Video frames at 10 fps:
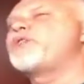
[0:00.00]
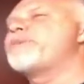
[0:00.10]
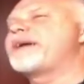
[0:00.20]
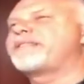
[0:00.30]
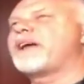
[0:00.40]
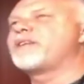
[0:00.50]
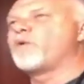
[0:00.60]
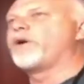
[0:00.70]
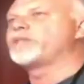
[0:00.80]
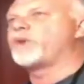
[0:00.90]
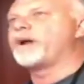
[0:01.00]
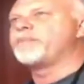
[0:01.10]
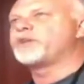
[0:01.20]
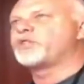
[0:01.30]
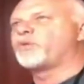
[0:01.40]
you make that noise when I
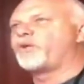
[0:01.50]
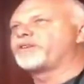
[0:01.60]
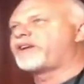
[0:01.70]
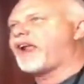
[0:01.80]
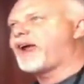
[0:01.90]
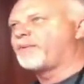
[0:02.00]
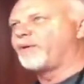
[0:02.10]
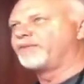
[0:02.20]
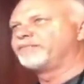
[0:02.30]
mention the word camel.